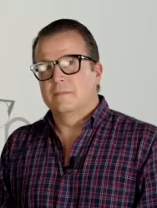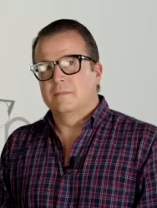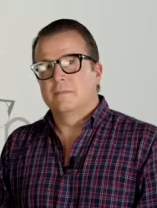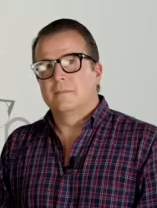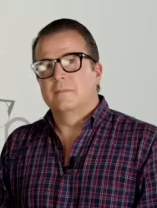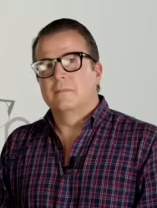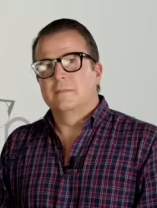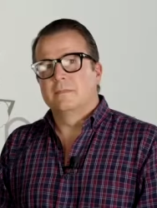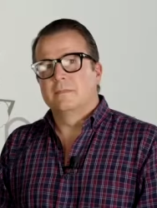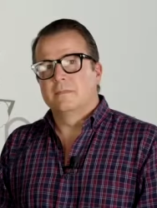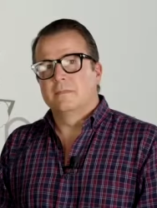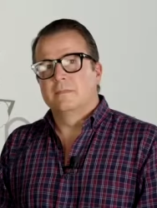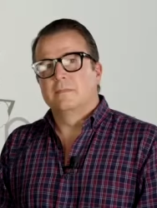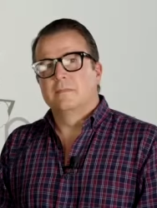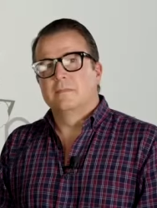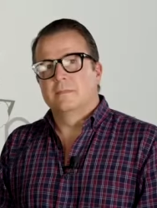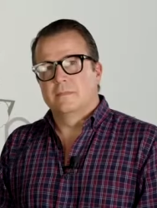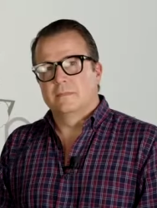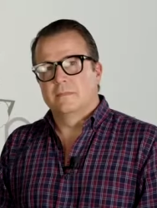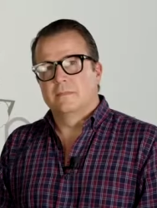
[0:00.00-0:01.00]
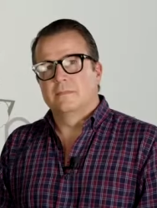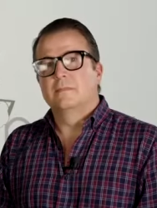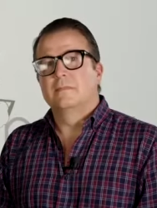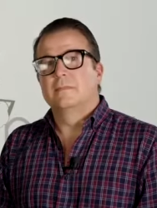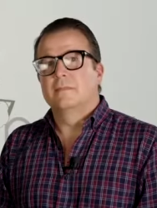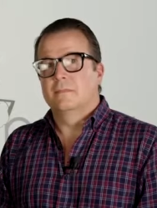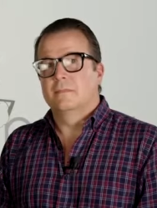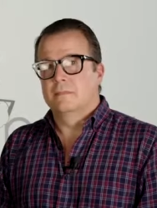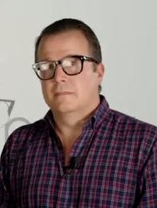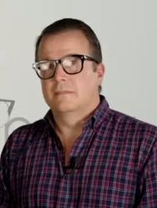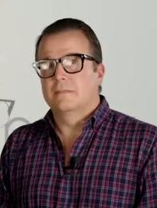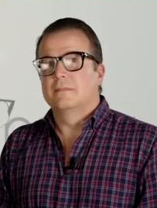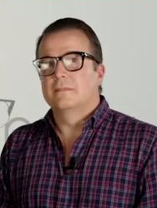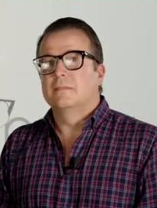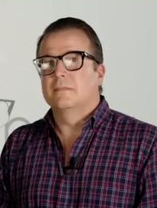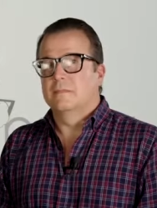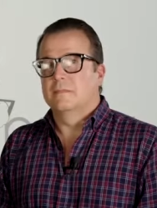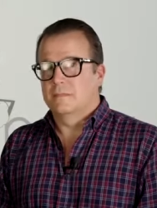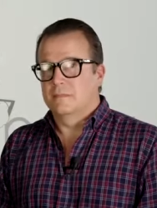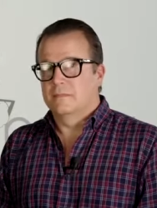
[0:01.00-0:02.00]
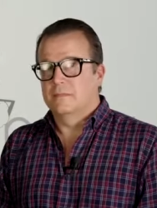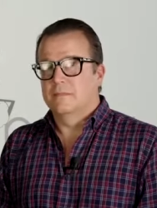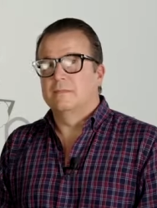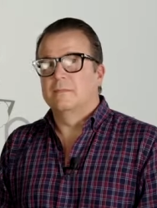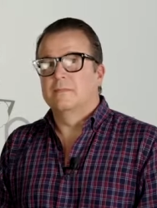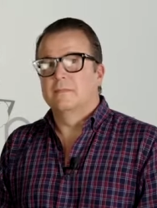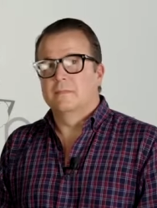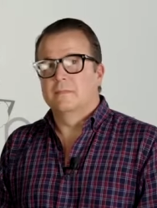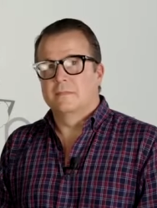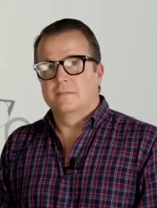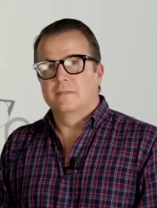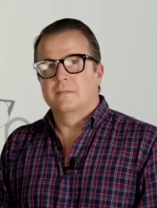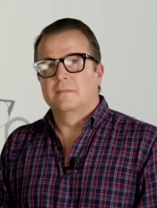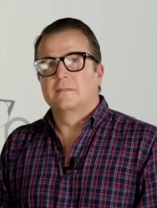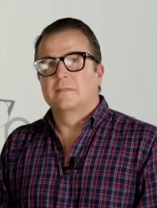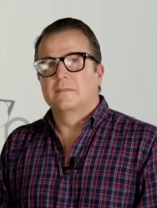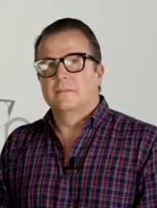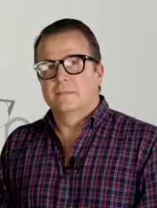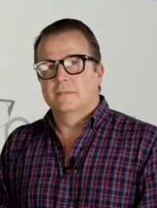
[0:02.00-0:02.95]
They they could take an older home, you could pull